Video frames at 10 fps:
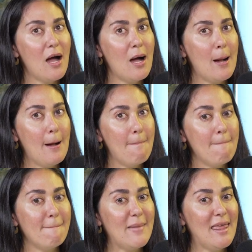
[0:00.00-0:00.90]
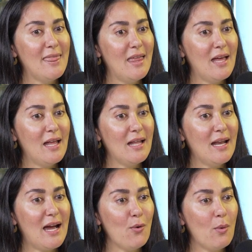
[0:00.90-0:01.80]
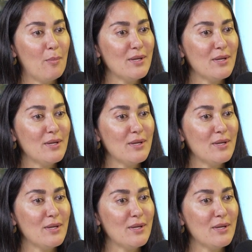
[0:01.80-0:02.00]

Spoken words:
And then I remember